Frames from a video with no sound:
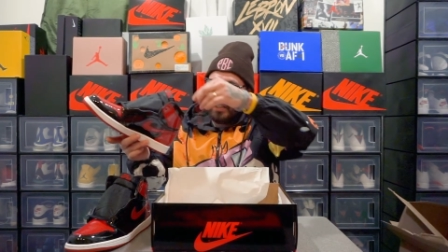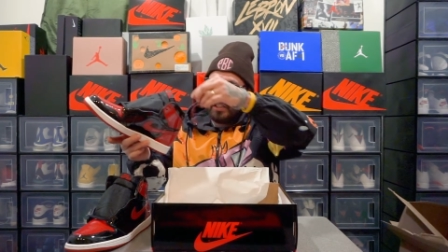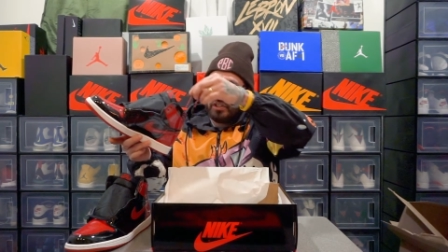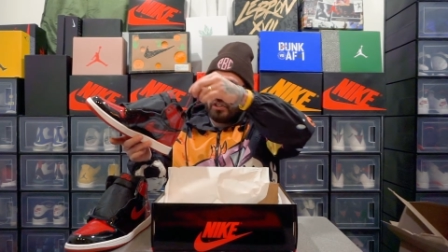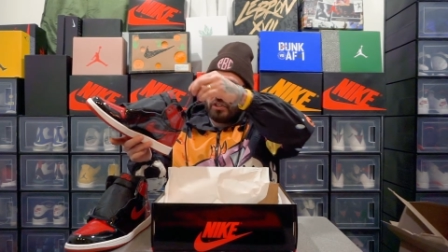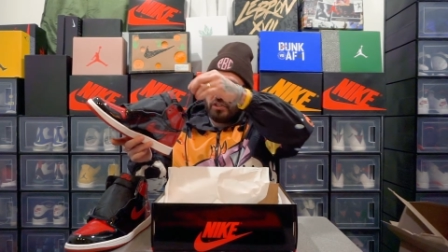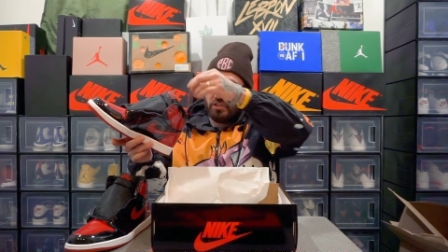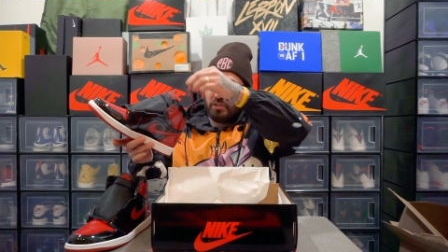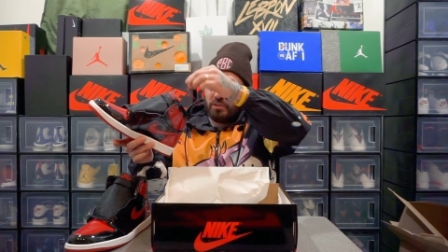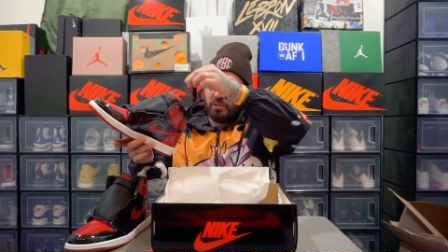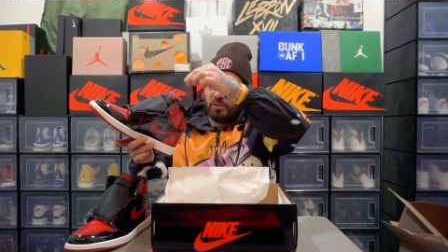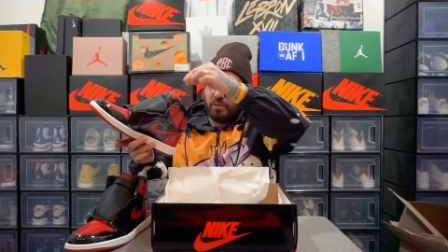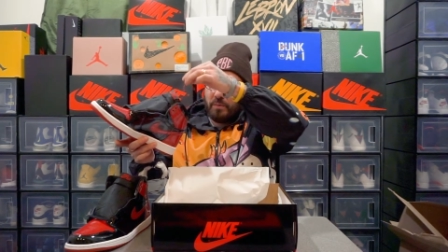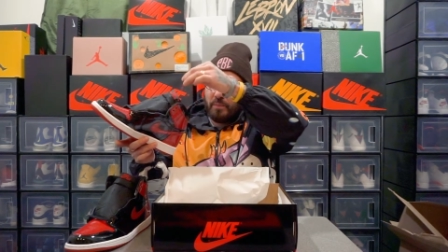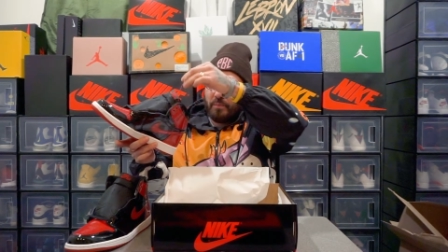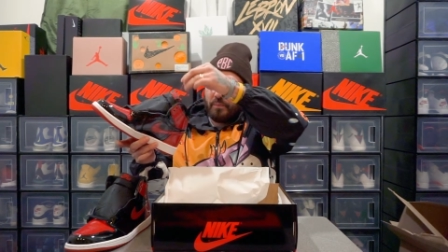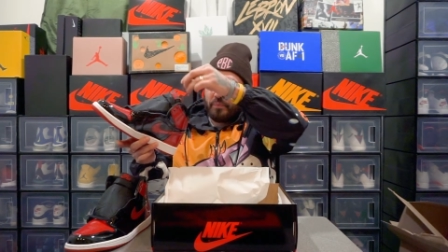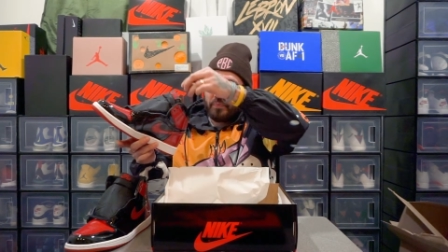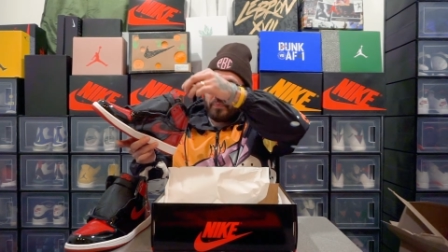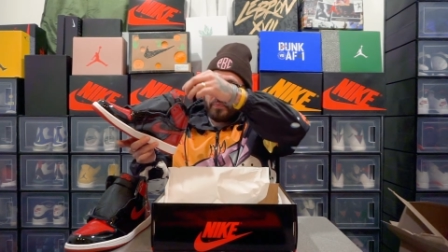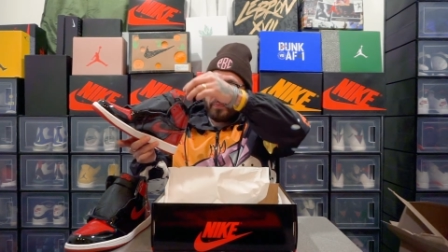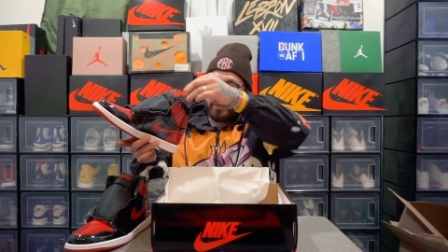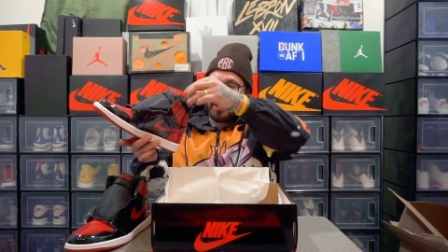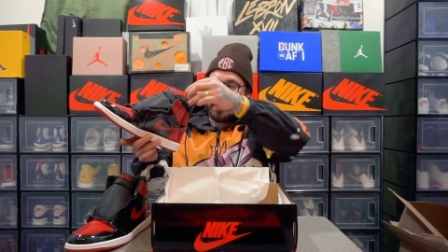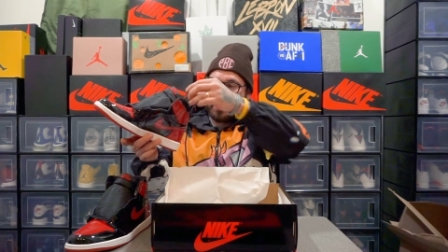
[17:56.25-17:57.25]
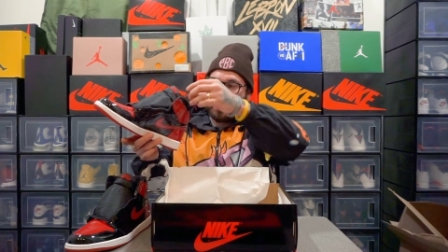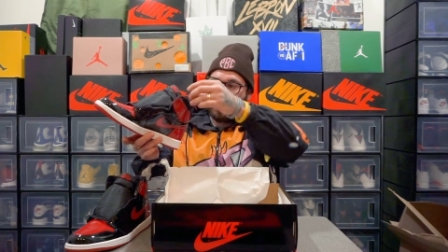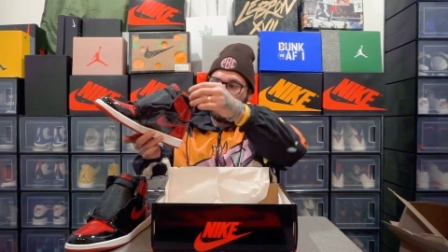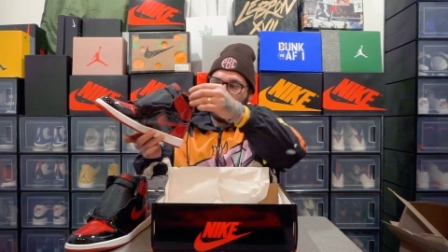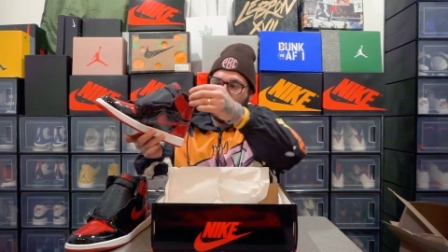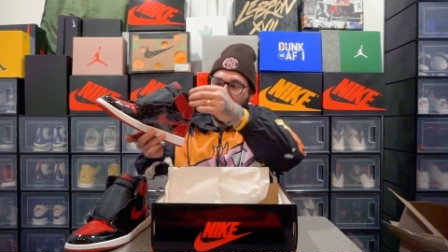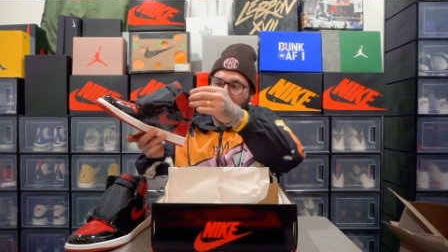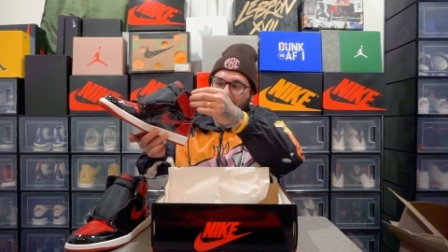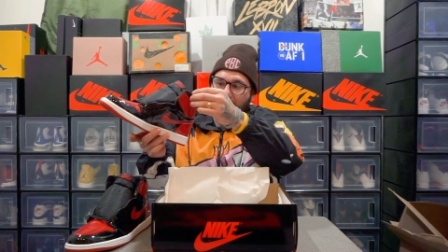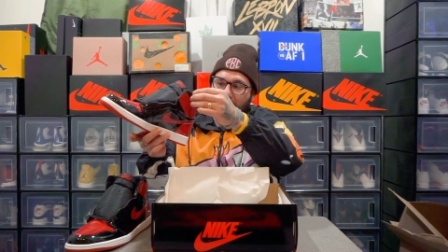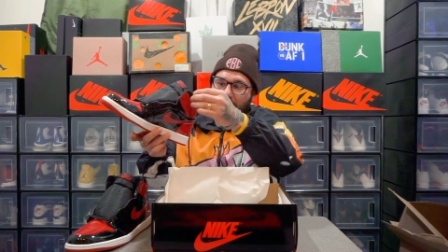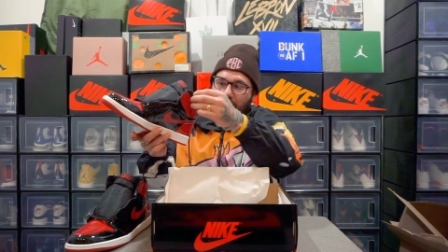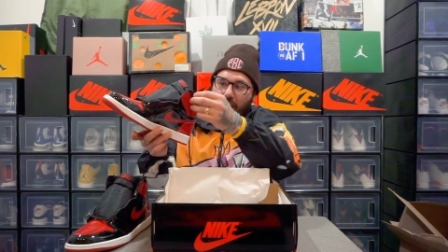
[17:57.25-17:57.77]
shoe, you know, I
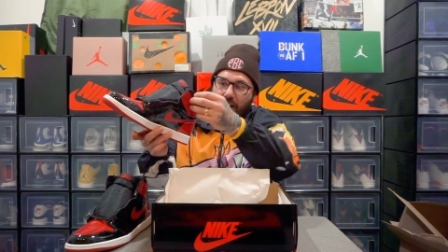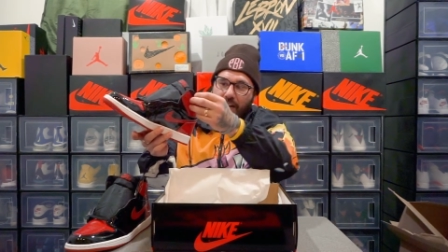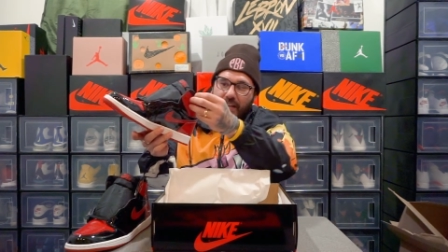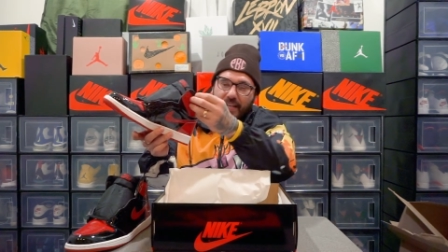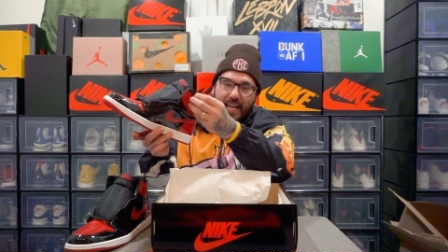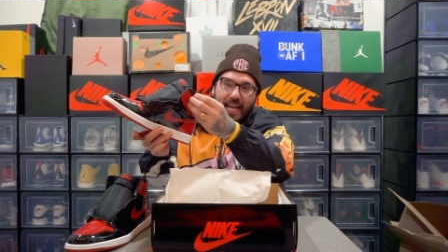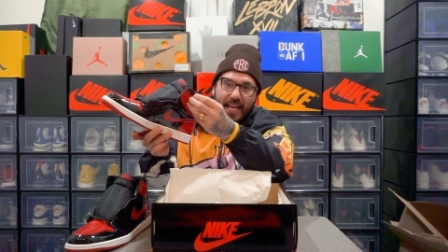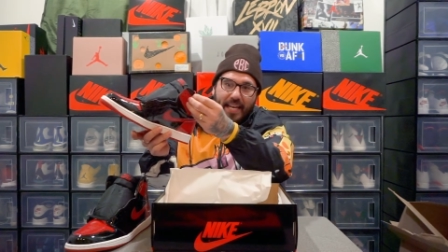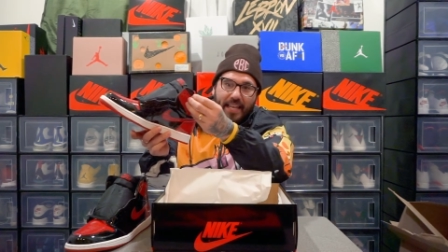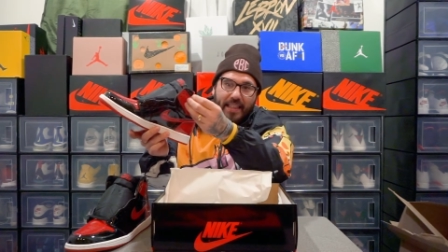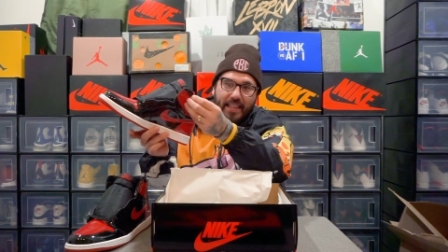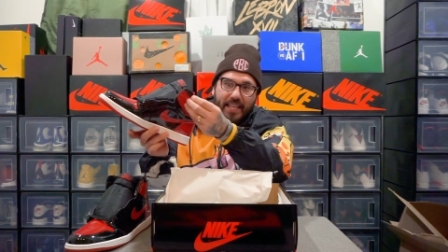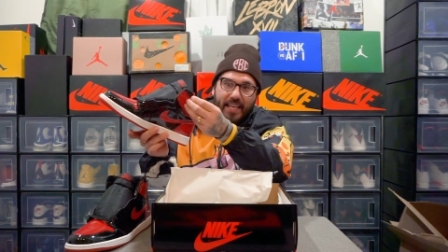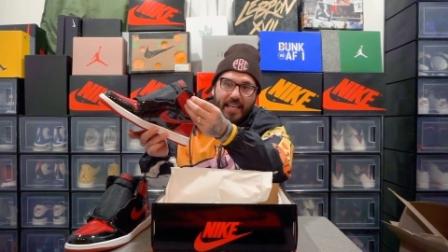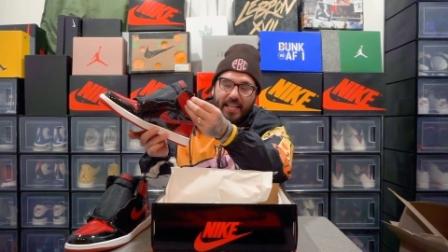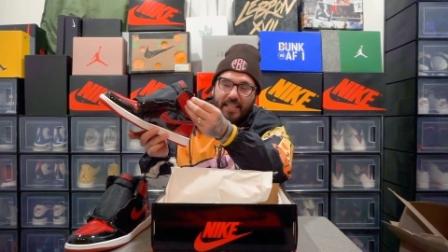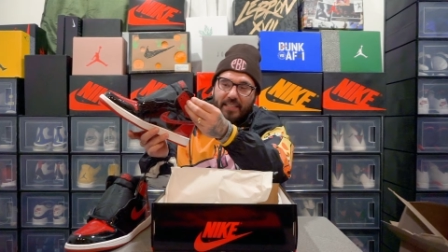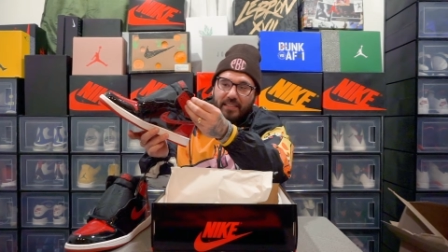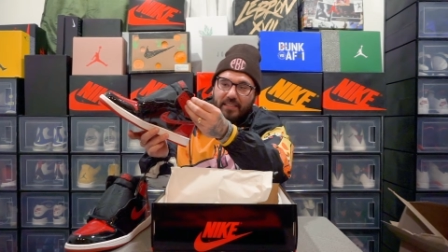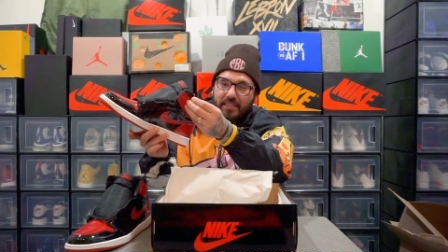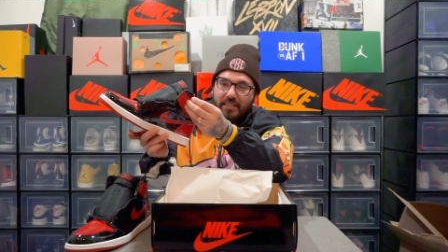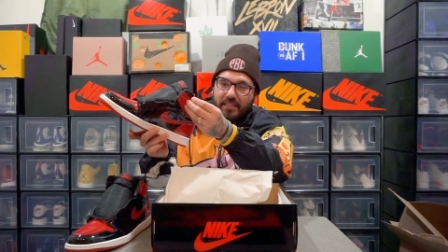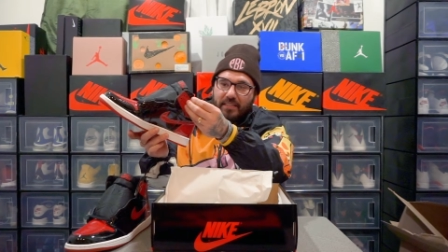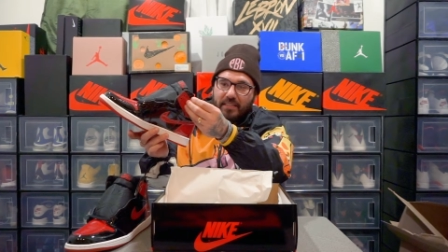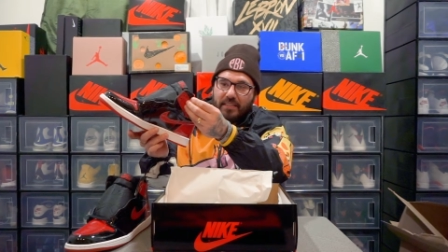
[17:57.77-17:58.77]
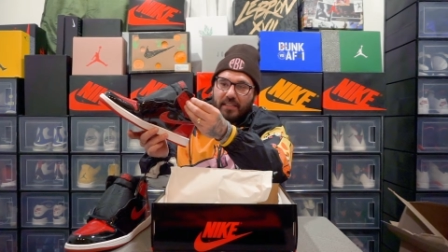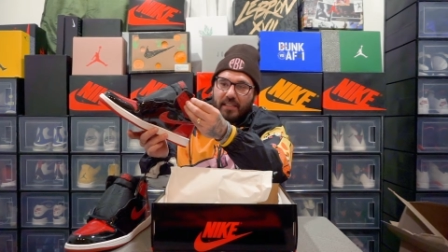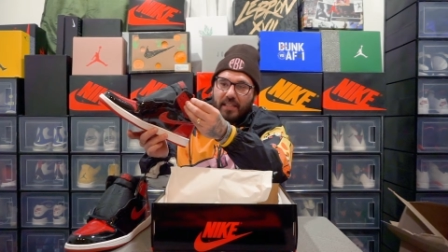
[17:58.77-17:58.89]
saw it like this,